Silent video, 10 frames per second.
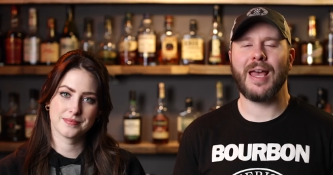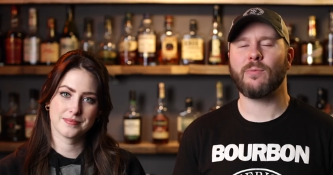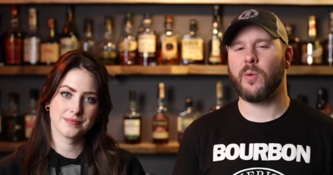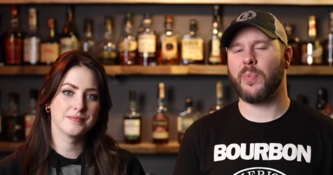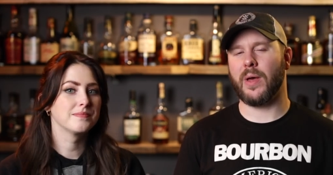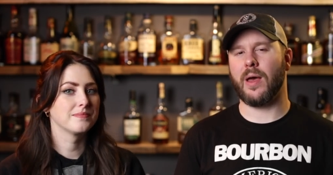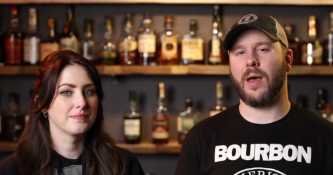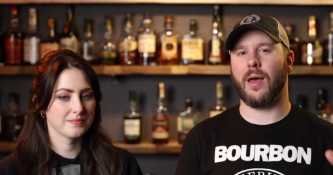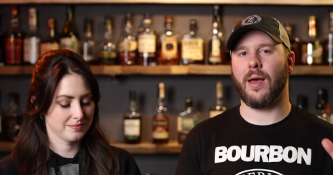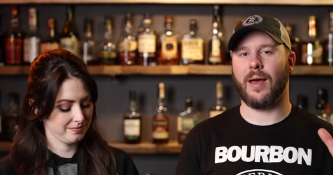Speaker 1: And we're
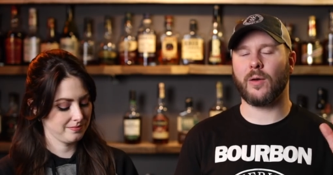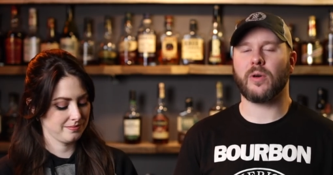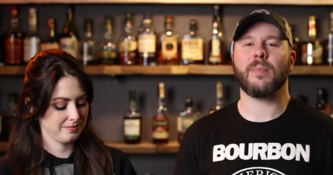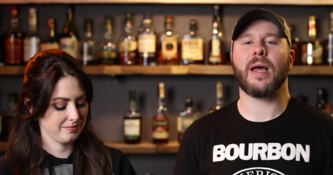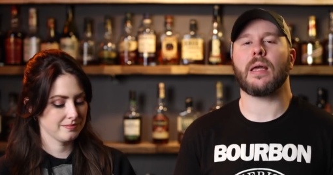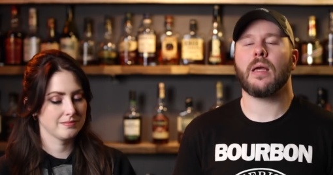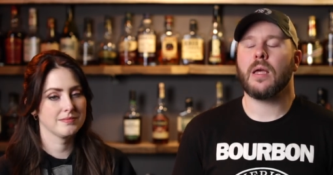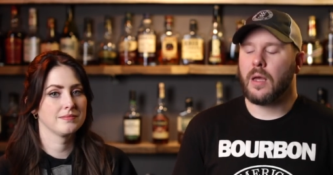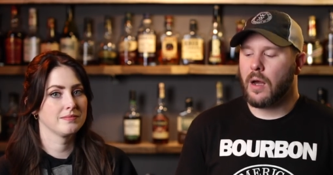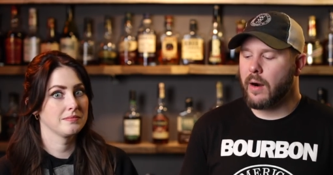back. Welcome back.
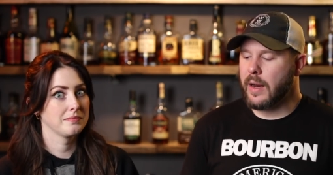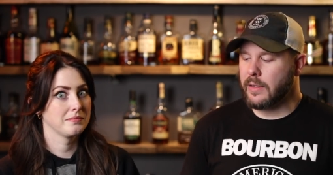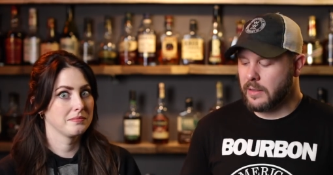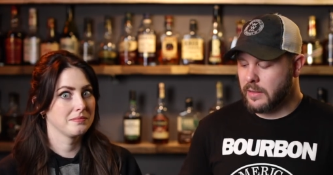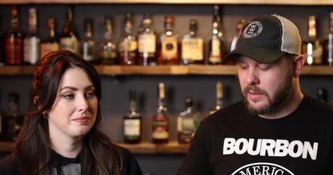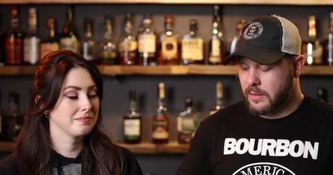All right.